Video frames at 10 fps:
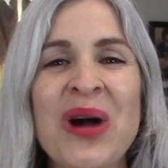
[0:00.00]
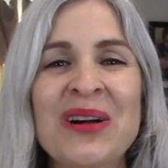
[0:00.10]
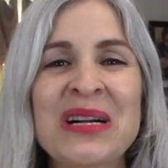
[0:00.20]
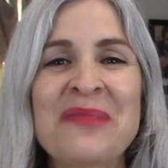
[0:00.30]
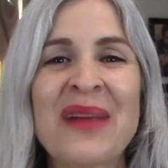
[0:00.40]

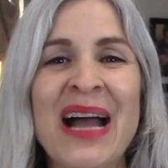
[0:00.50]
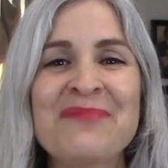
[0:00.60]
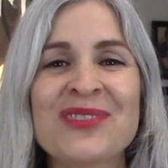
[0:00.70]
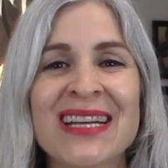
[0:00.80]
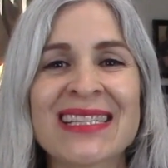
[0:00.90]
Welcome,
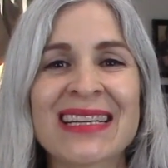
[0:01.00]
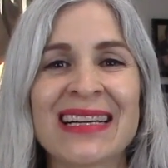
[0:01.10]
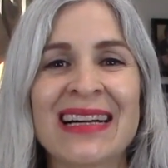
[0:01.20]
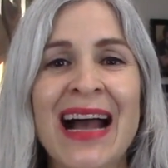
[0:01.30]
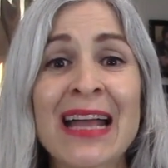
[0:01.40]
I'm
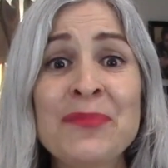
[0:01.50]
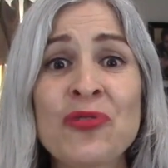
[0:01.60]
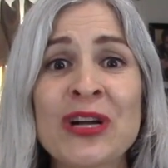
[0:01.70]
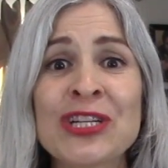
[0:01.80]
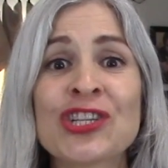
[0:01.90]
Jessica. I'm
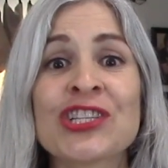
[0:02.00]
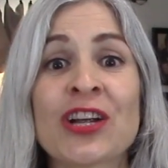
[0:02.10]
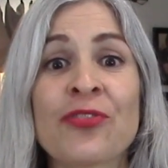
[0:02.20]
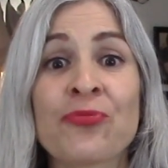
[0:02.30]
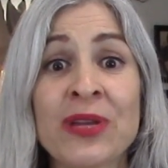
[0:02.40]
going to
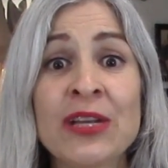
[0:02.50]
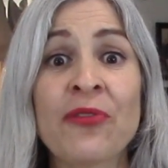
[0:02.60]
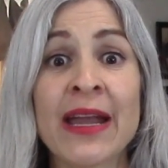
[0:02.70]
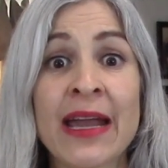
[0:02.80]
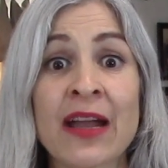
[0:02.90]
share 3
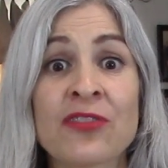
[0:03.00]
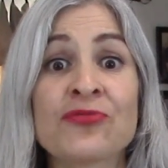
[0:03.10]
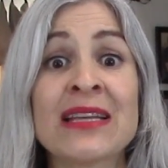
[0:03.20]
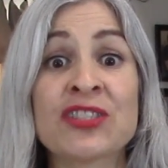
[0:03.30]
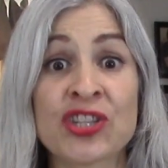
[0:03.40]
gray hair
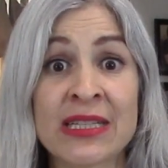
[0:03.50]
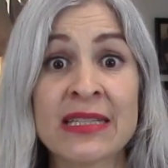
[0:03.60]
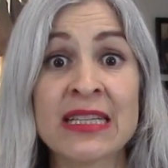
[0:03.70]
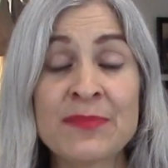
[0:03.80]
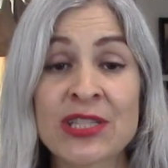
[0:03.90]
transition
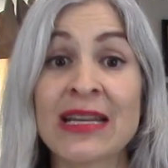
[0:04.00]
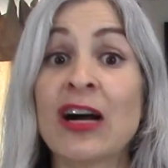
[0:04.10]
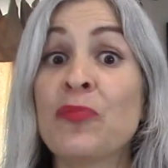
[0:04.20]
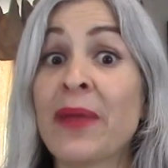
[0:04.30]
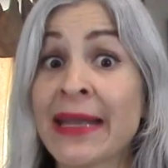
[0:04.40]
tips to
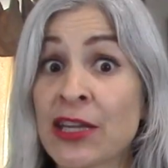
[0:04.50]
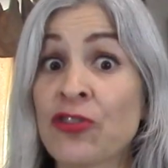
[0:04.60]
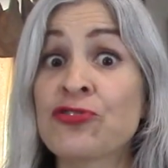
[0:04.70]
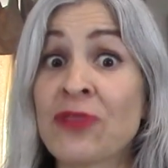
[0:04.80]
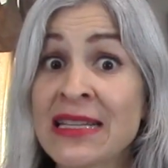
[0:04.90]
help make
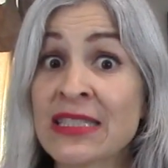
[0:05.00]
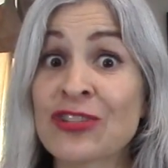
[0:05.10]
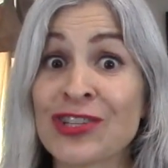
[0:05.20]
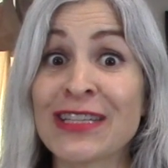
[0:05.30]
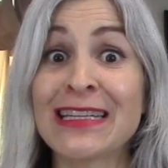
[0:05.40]
your
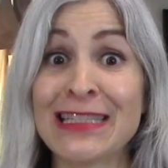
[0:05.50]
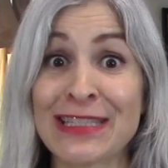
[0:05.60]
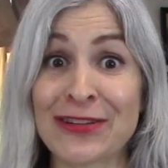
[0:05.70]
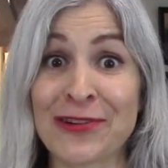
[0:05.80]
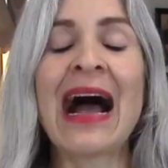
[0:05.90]
transition
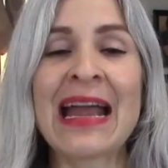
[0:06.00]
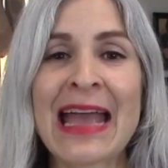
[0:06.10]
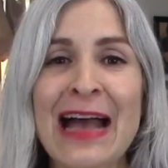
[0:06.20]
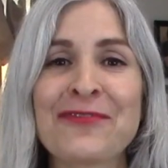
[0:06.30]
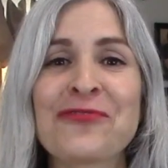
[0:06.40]
easier. I
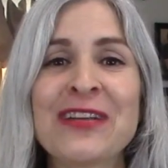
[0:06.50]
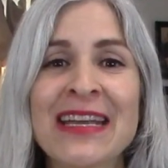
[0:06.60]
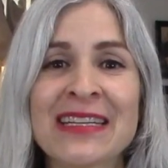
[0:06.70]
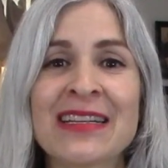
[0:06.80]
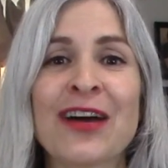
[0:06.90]
have
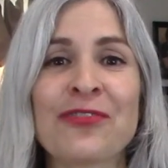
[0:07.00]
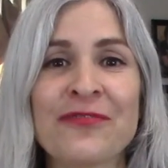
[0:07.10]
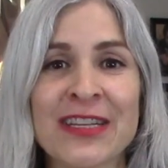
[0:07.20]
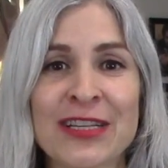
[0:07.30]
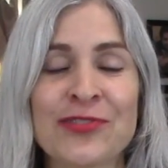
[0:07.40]
created other
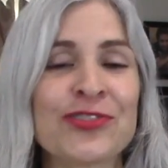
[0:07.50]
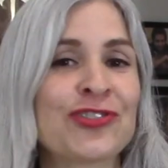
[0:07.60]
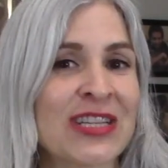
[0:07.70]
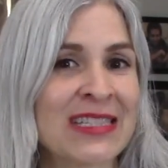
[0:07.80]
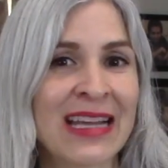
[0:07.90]
videos
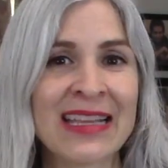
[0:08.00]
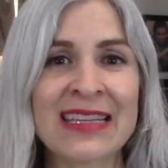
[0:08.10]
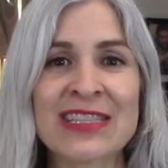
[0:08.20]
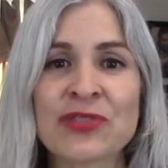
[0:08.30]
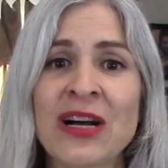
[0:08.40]
just like
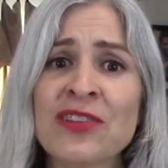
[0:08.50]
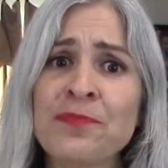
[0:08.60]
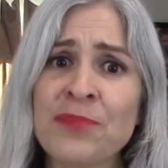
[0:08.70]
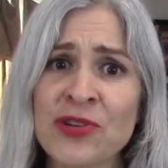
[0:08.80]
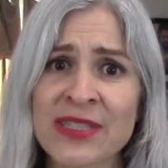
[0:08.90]
this, so I'll
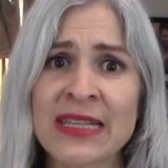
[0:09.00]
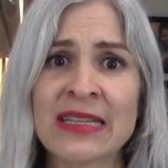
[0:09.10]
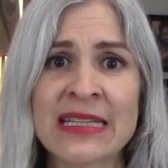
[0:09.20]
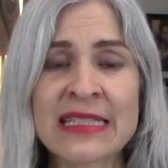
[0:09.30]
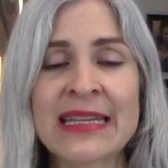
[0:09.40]
post the
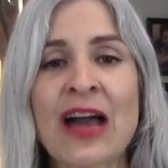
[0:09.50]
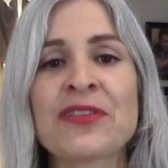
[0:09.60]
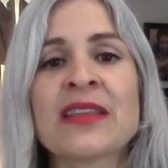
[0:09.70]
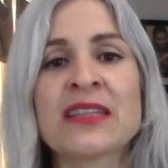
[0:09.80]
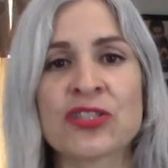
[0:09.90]
links down
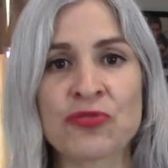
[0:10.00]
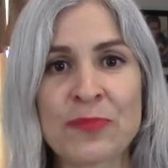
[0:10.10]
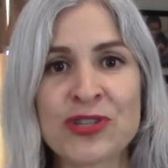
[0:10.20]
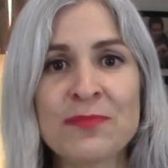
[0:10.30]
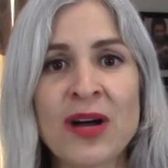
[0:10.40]
in the
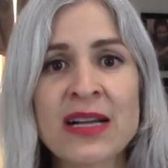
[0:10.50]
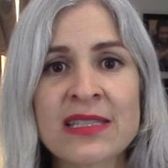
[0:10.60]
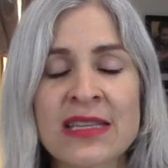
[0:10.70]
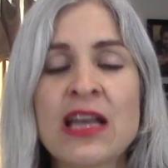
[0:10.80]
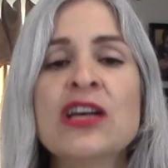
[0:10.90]
description
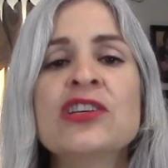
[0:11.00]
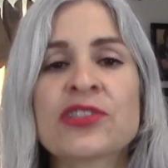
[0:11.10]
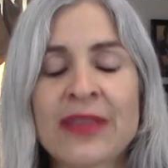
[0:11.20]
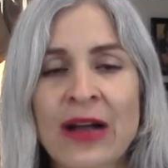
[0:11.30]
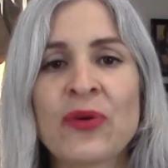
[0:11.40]
box
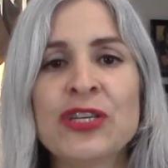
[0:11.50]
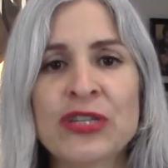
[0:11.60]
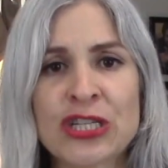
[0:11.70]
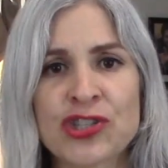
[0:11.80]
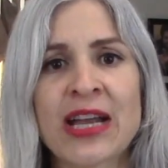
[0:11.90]
so that way you
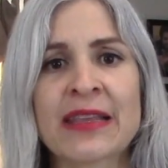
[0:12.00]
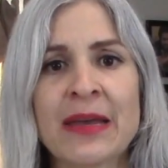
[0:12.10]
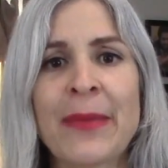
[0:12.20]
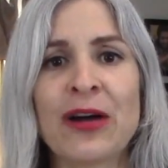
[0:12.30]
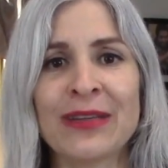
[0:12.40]
can check them out